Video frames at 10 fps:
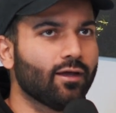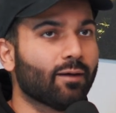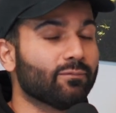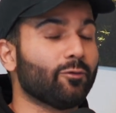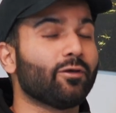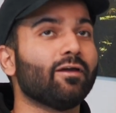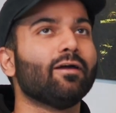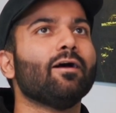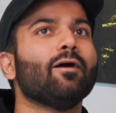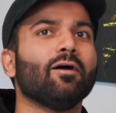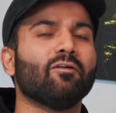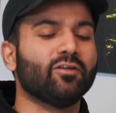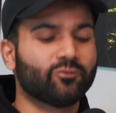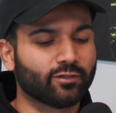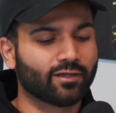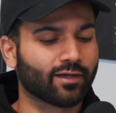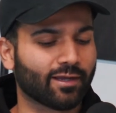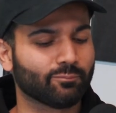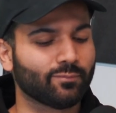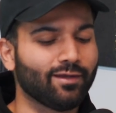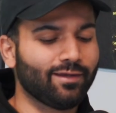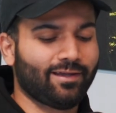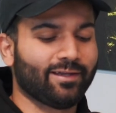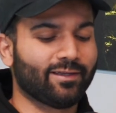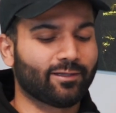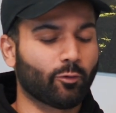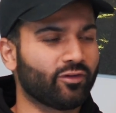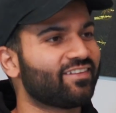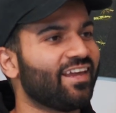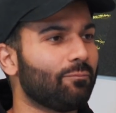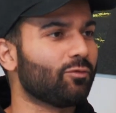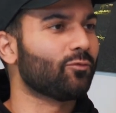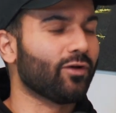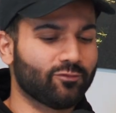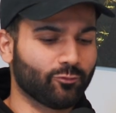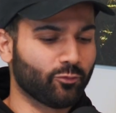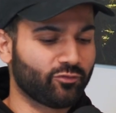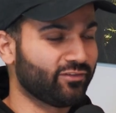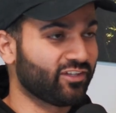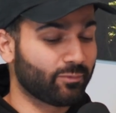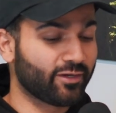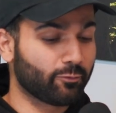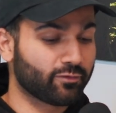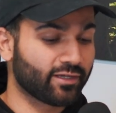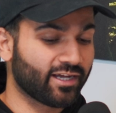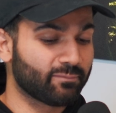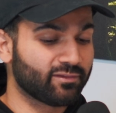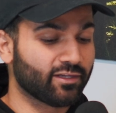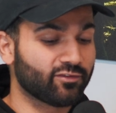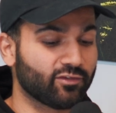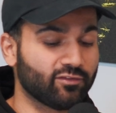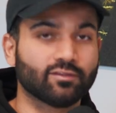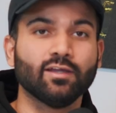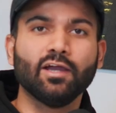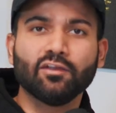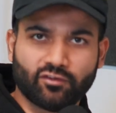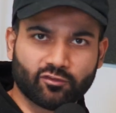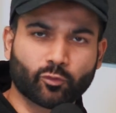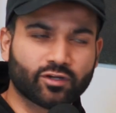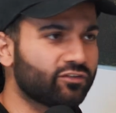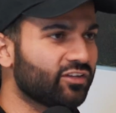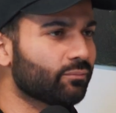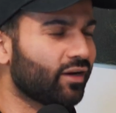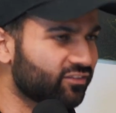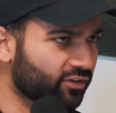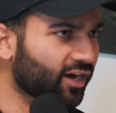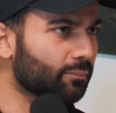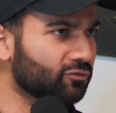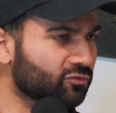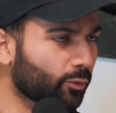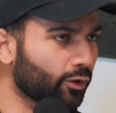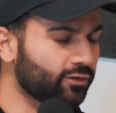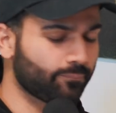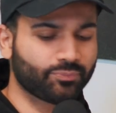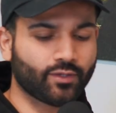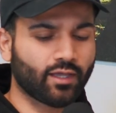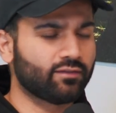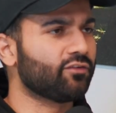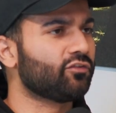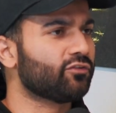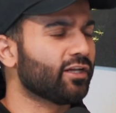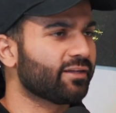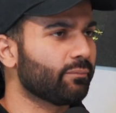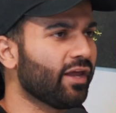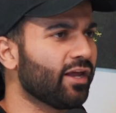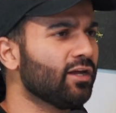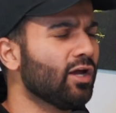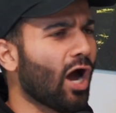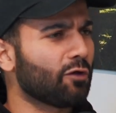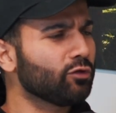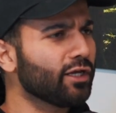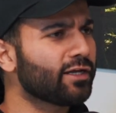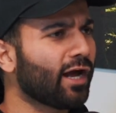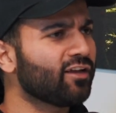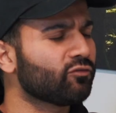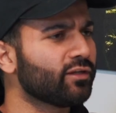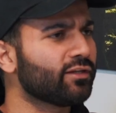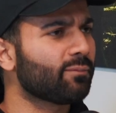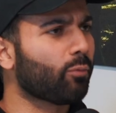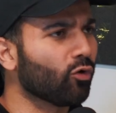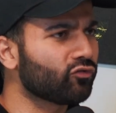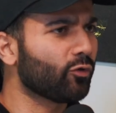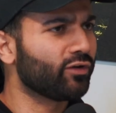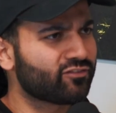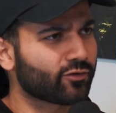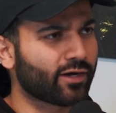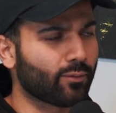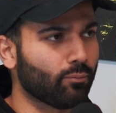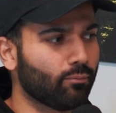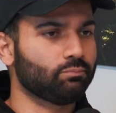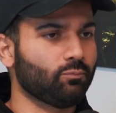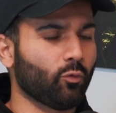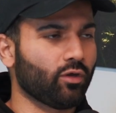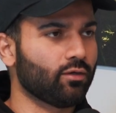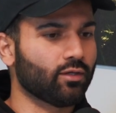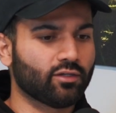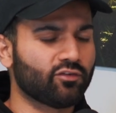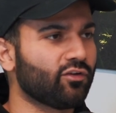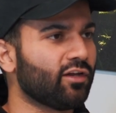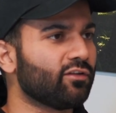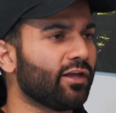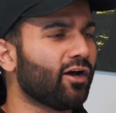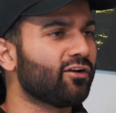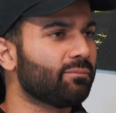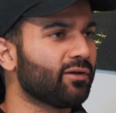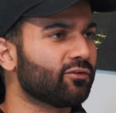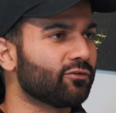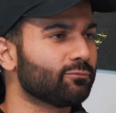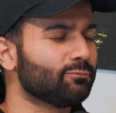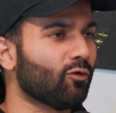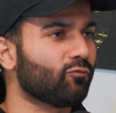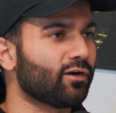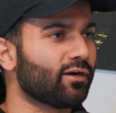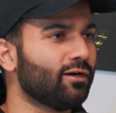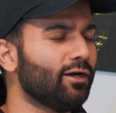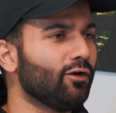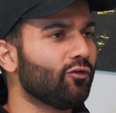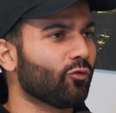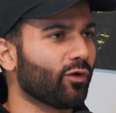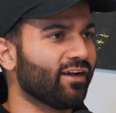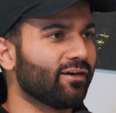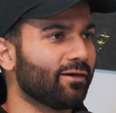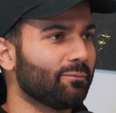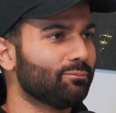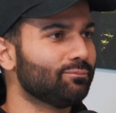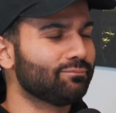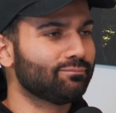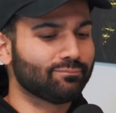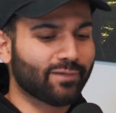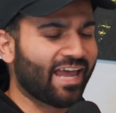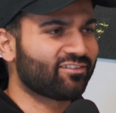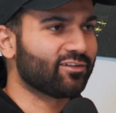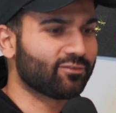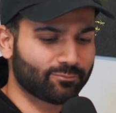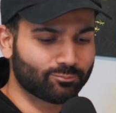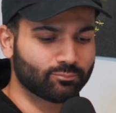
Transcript: I'm like, okay, eventually I can now escape, right? So she's explaining all the time, and then she has already seen my Instagram at this point, and then she's telling me, hey, I don't like guys when they're posting on Instagram, okay? And then she has like 100 pictures of her showing her assets.